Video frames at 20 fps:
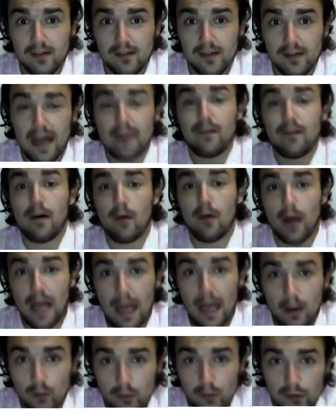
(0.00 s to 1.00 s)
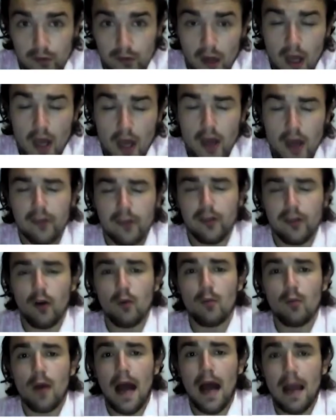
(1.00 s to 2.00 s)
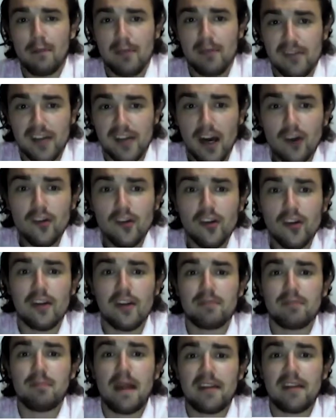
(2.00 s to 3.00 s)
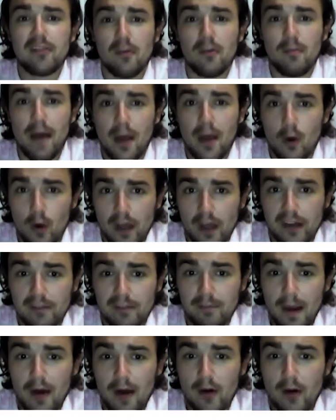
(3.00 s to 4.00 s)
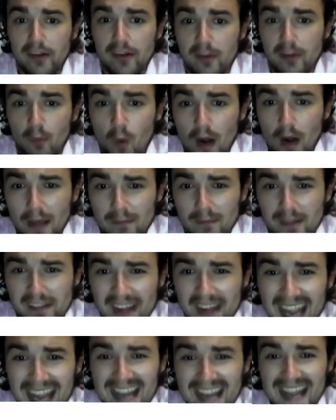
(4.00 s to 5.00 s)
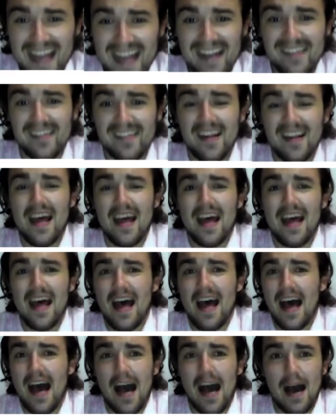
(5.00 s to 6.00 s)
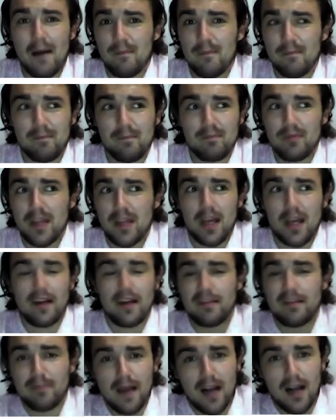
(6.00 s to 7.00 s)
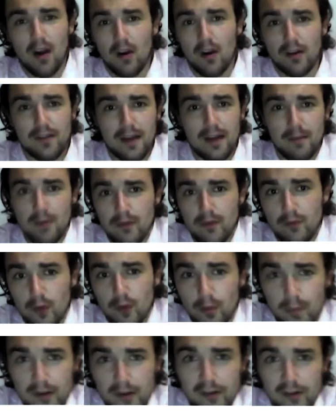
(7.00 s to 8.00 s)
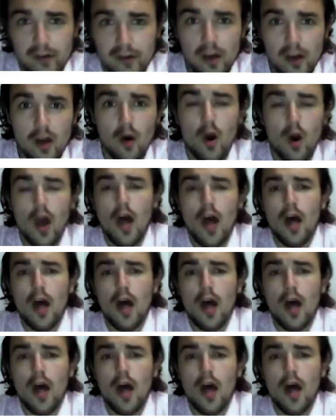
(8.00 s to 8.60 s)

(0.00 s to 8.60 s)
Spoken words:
DAVAO Accountants. So I'm telling you this based on my own experience, and what I'm saying is, I spend a lot of time in the Philippines, as you know.